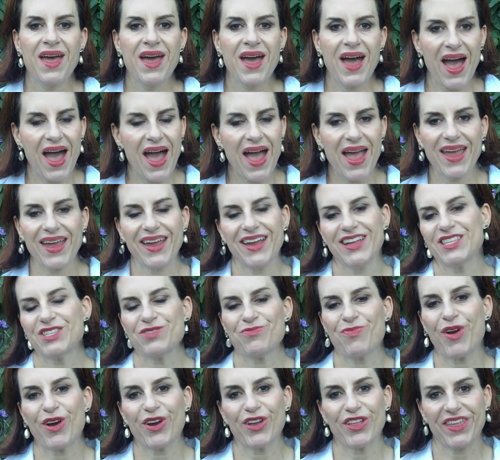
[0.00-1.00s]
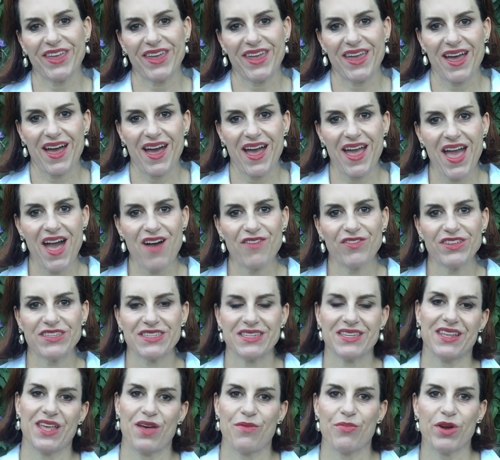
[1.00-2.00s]
Hi, it's Marley. I have a
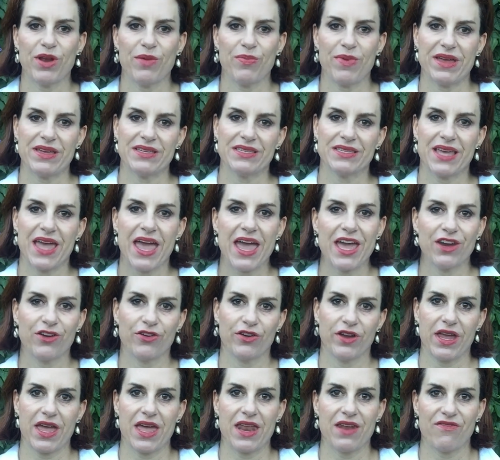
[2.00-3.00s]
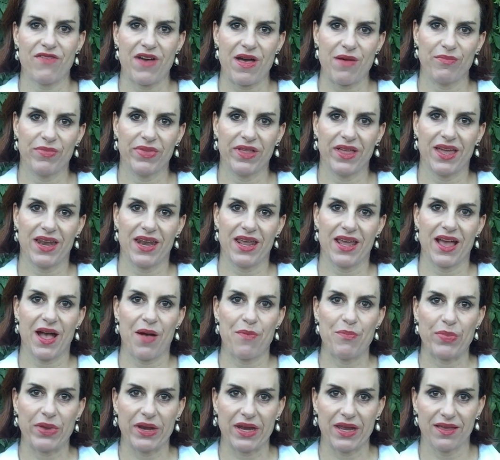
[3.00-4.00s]
celebrity-based catering and event planning
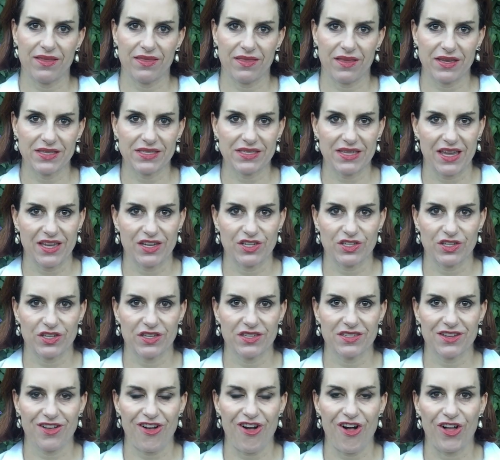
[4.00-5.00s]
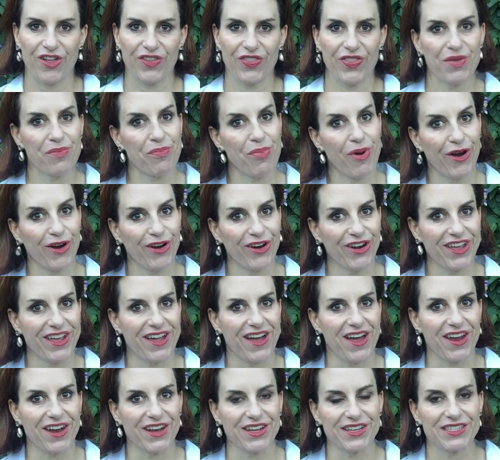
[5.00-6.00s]
company in Los Angeles called The Party
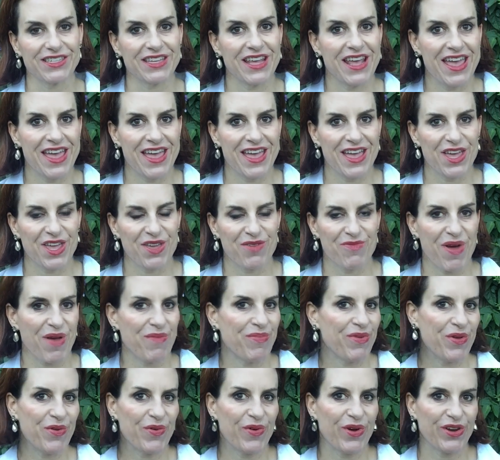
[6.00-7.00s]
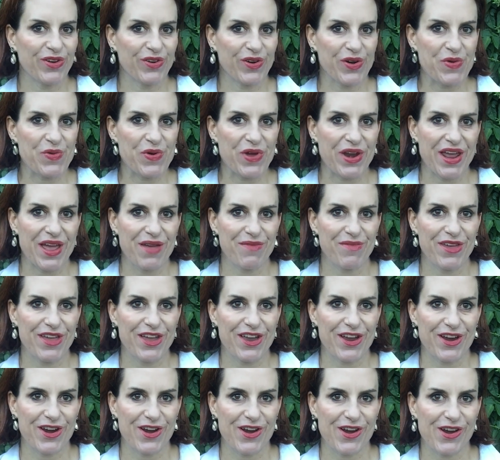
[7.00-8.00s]
Goddess. You might be wondering what I'm
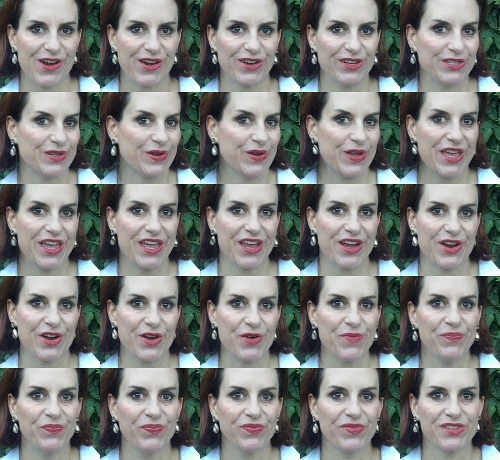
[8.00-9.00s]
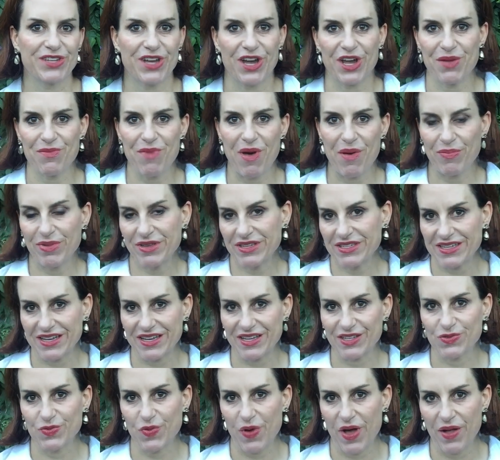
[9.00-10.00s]
doing here, talking about
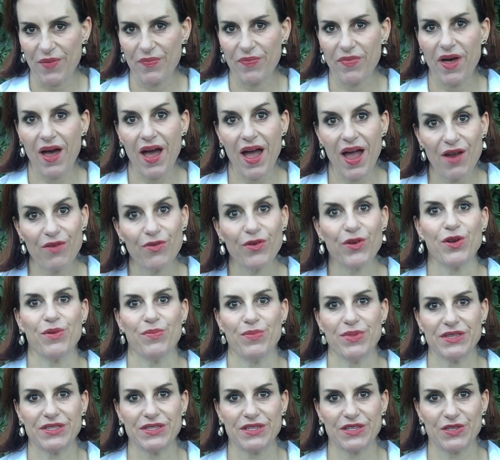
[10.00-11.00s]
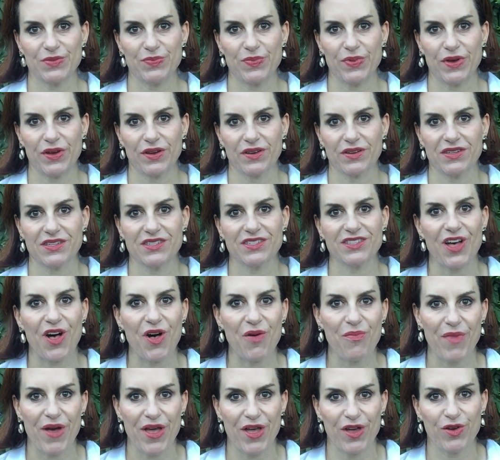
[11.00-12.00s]
business. Well, I wrote a business book to
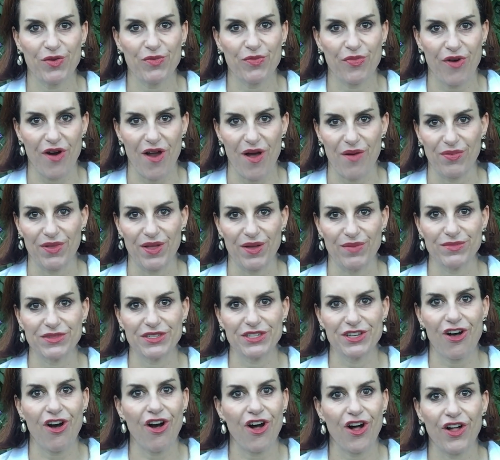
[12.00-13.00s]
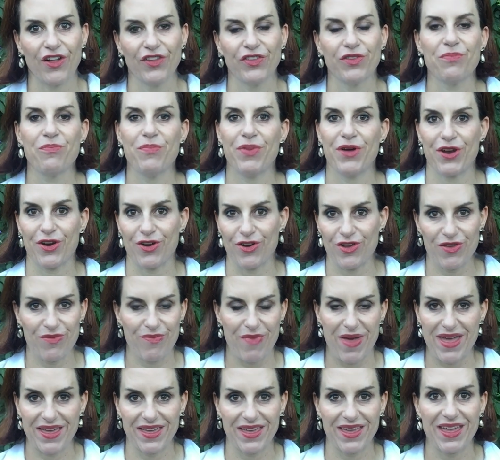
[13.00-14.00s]
solve my own problems called But Are You
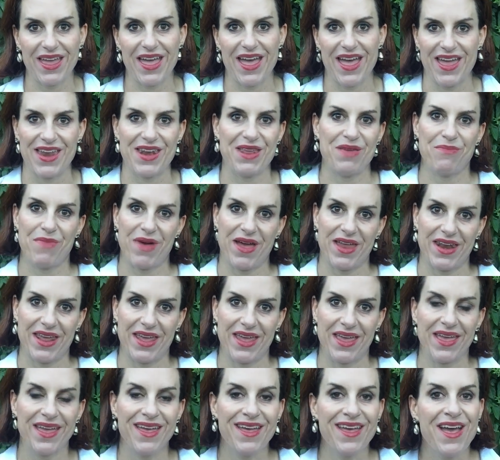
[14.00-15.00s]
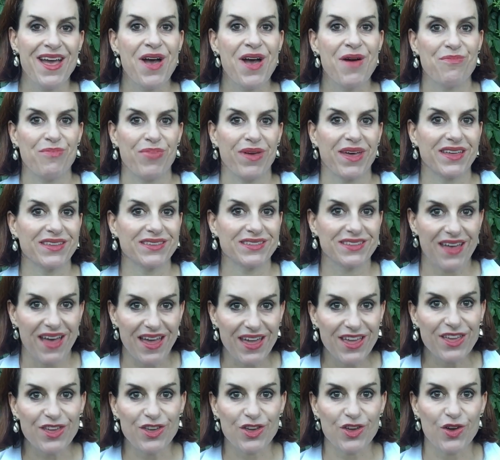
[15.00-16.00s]
Making Any Money? Because
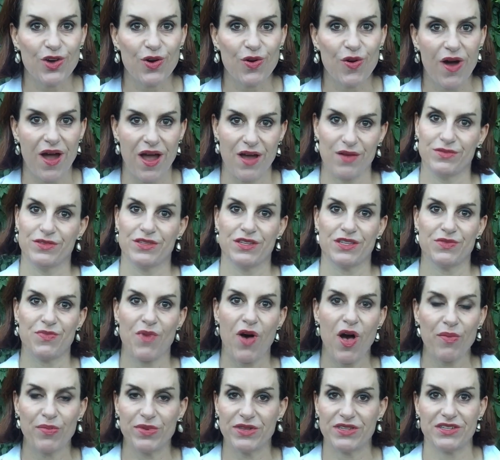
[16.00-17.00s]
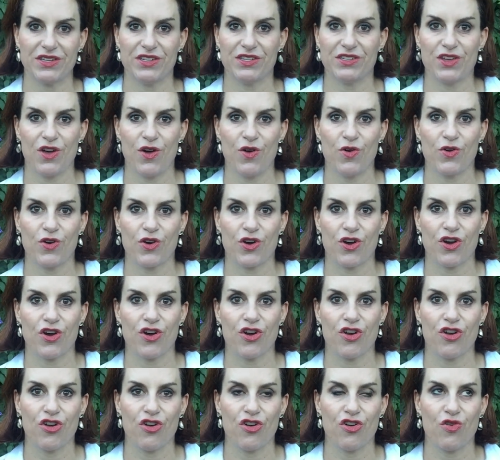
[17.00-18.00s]
like you, I was a small business
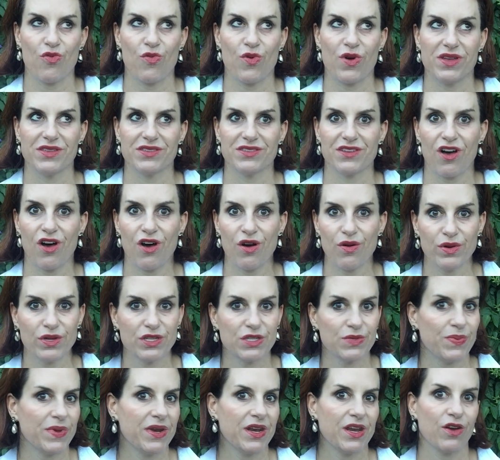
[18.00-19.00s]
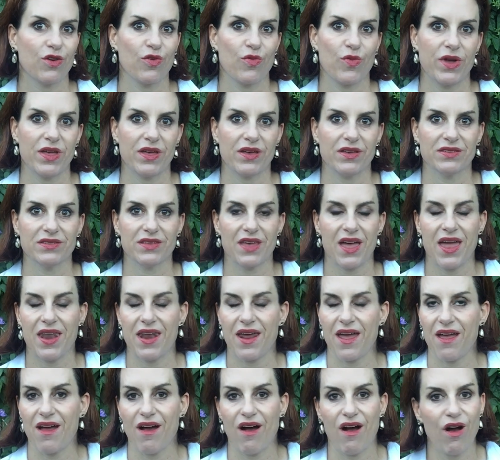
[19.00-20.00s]
owner who was always spinning her wheels, and
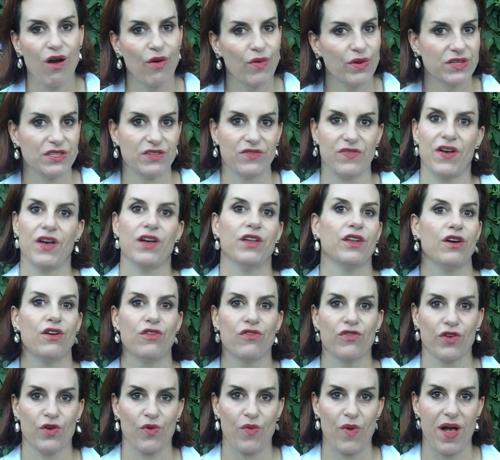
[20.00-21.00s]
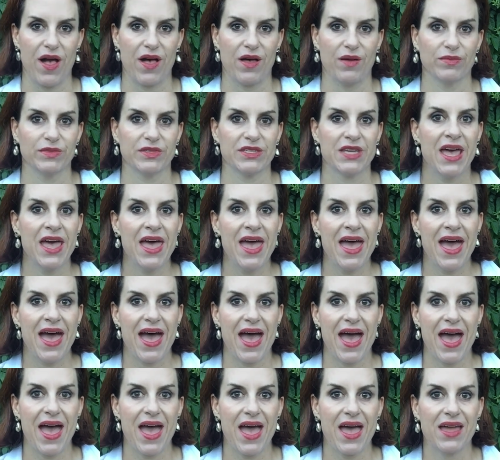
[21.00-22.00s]
I always felt overwhelmed.
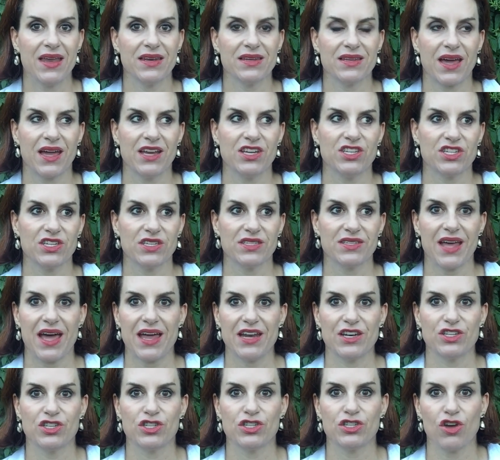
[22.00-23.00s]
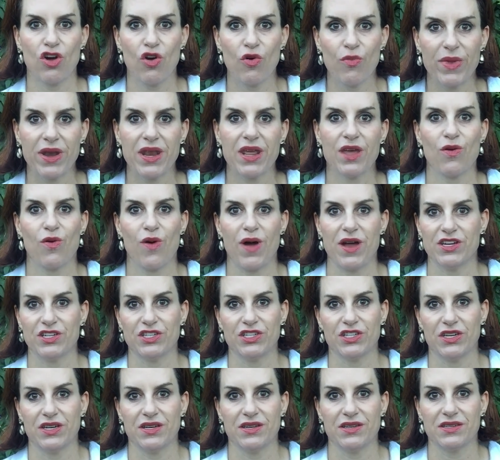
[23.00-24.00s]
And I just had so many
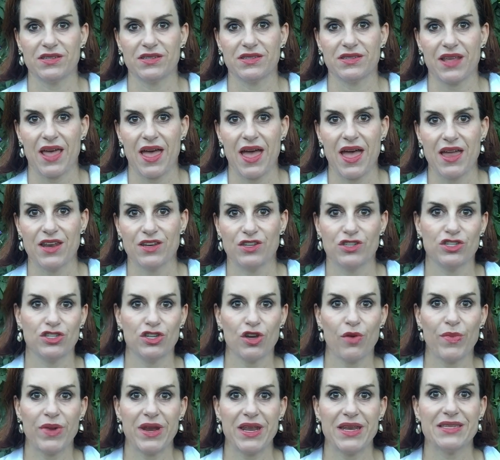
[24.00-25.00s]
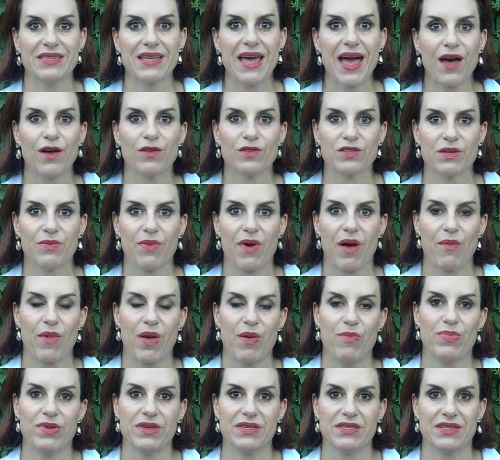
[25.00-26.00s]
questions and so many doubts about my
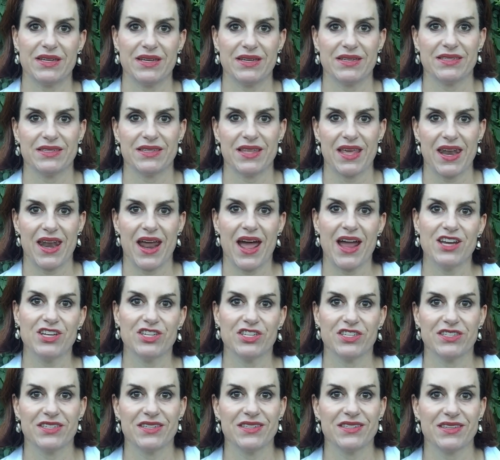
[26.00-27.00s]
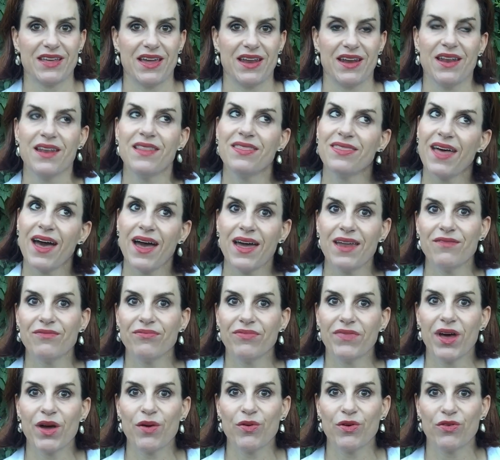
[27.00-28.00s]
business that I just decided that
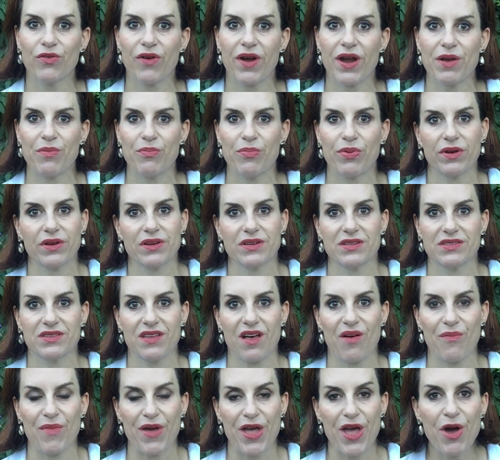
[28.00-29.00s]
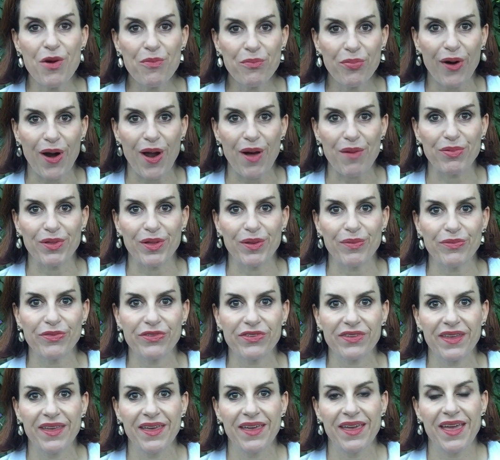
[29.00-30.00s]
I would write a book to solve my own
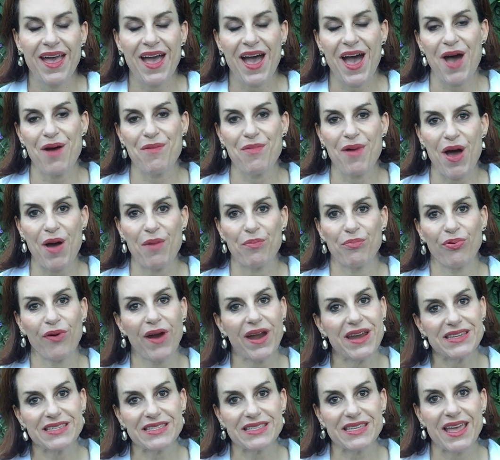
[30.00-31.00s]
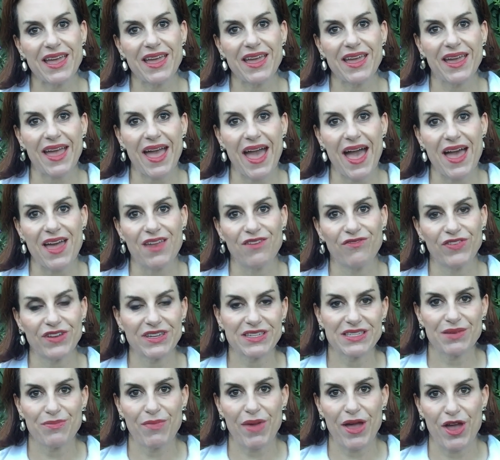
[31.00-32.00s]
problems about pricing and
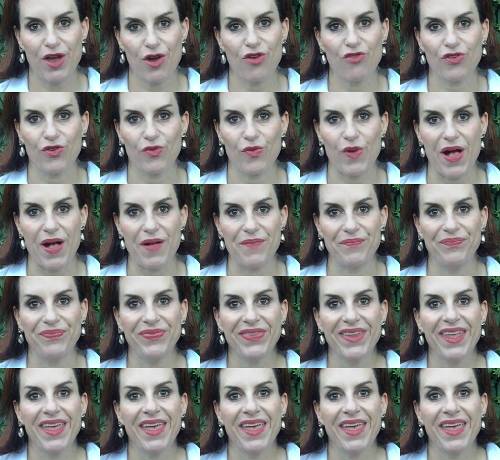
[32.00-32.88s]
fixing my overwhelm.